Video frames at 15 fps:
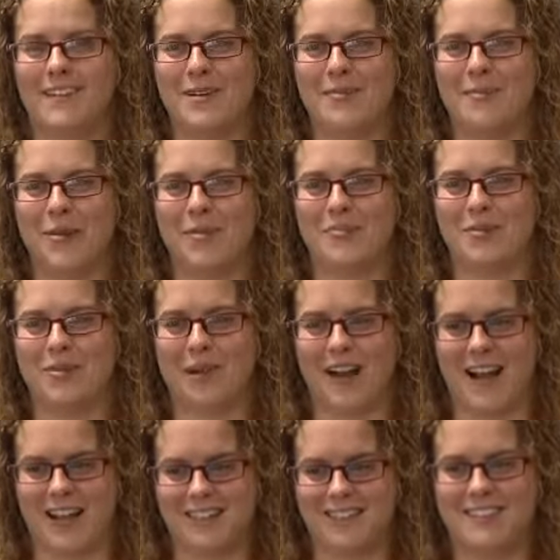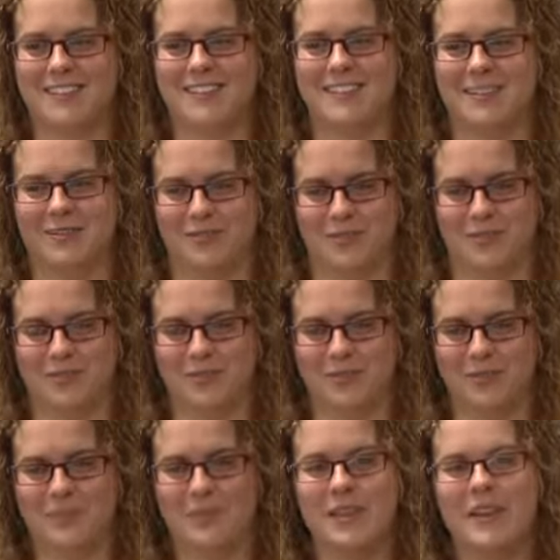what price to deliver it
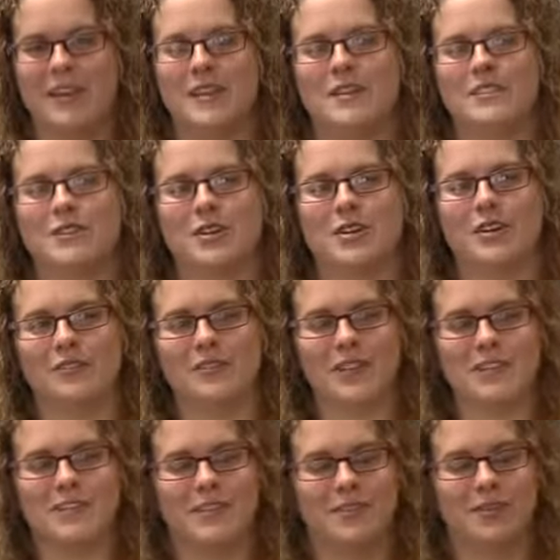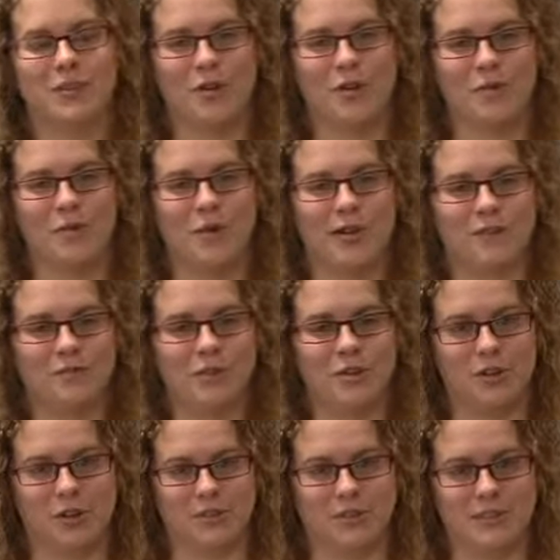for. So effectively, you've got one of
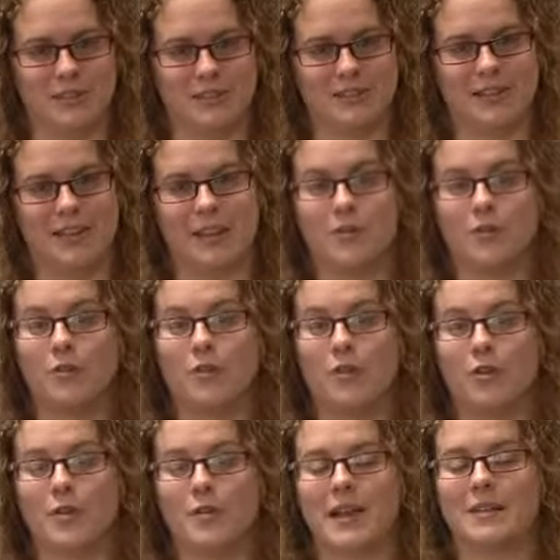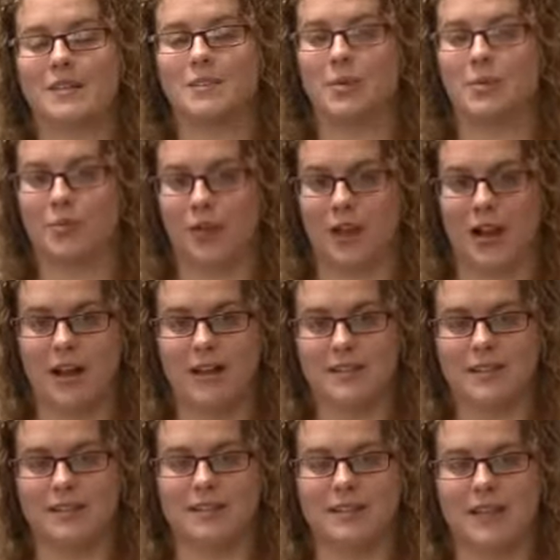two options. They can put forward a maximum
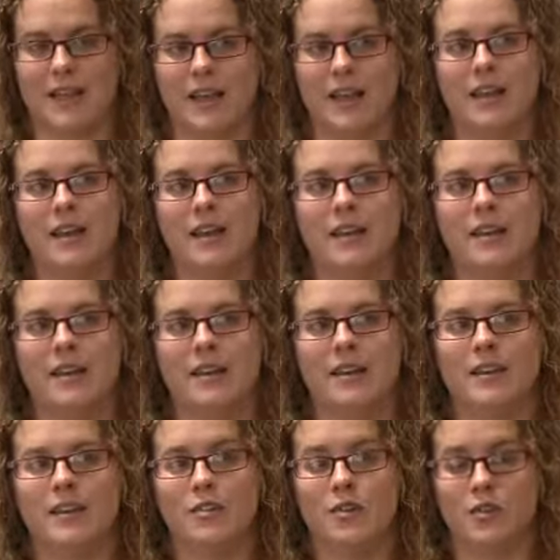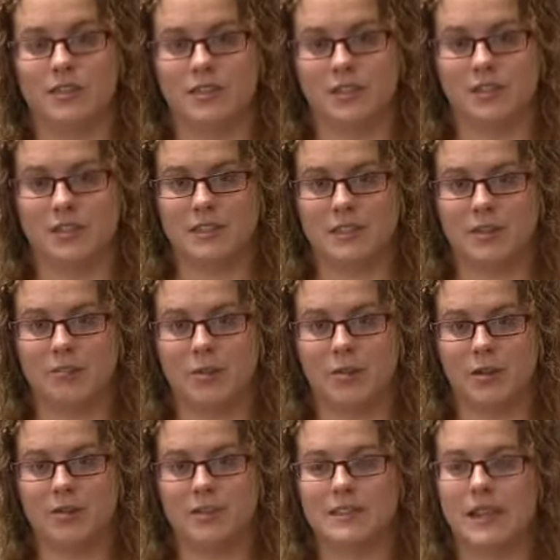price and say, no service delivery
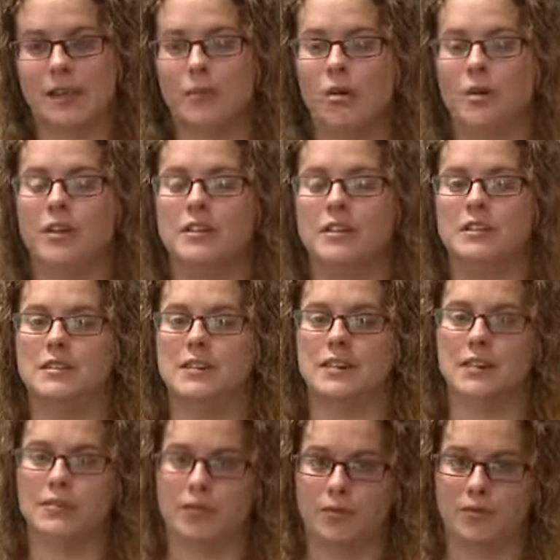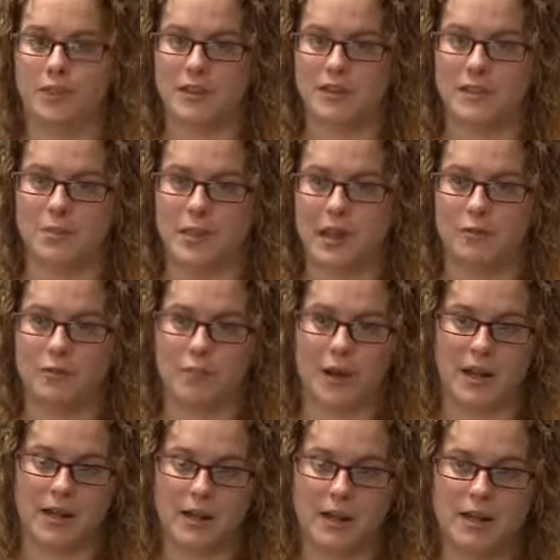model, and say, what can you deliver for this amount of
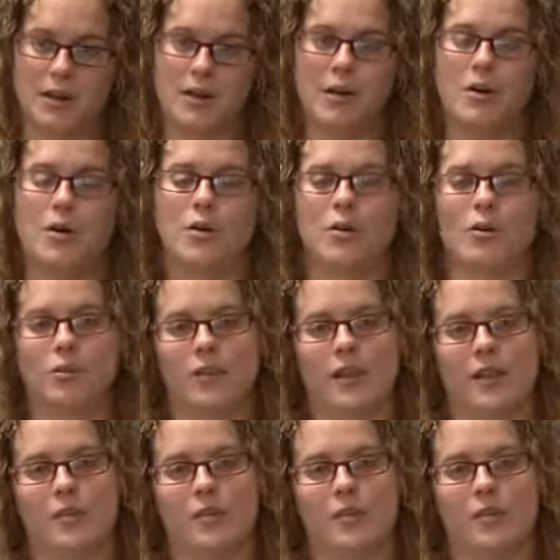money? Or they